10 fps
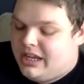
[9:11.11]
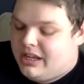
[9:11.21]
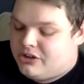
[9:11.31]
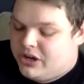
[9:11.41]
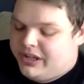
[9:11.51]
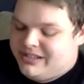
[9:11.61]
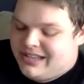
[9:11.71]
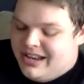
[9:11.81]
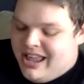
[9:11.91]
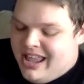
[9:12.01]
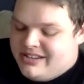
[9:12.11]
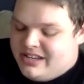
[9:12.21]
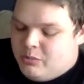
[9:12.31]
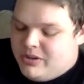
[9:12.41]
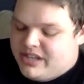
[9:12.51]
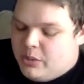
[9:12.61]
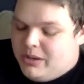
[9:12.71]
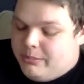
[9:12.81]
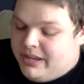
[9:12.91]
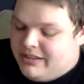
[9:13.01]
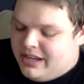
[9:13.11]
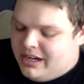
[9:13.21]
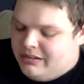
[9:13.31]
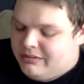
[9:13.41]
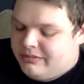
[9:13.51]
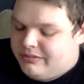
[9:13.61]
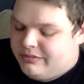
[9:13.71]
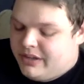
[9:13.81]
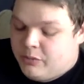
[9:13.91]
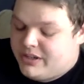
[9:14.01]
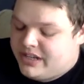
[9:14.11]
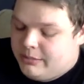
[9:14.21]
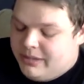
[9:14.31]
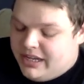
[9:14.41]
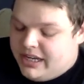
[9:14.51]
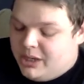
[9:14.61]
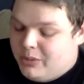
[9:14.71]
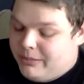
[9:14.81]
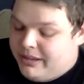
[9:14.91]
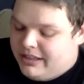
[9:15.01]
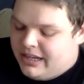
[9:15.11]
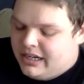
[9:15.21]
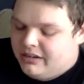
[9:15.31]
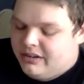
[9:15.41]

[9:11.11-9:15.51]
Charlene said, "Didn't we say we'd meet there? If we didn't meet here, we'd meet there."